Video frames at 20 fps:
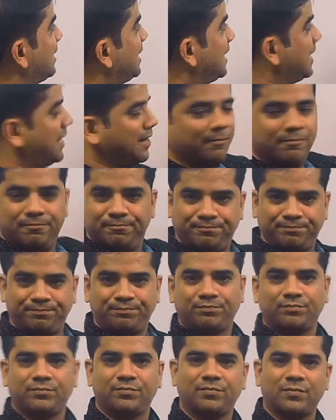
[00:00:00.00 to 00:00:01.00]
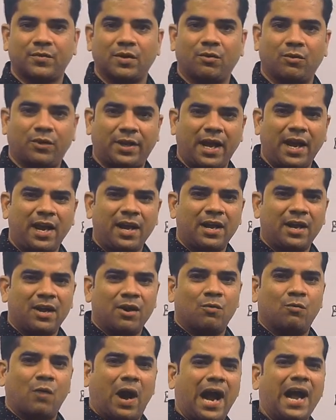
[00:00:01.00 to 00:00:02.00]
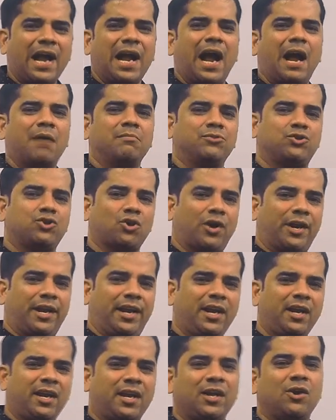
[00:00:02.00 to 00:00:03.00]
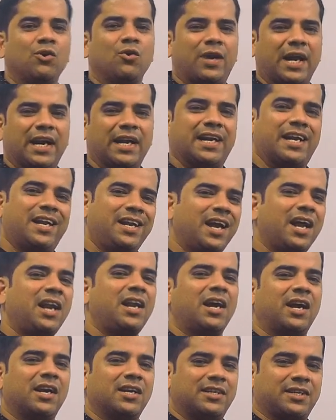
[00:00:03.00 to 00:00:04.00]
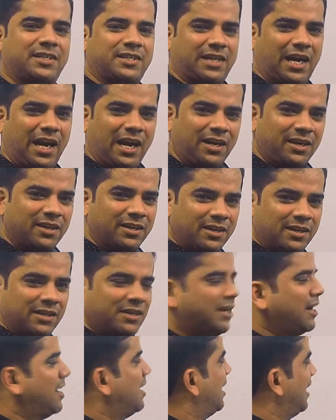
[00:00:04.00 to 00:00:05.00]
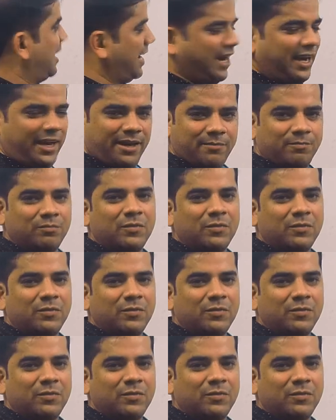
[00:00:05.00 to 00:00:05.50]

D. Okay? Why I am joining? You can clearly understand ahead.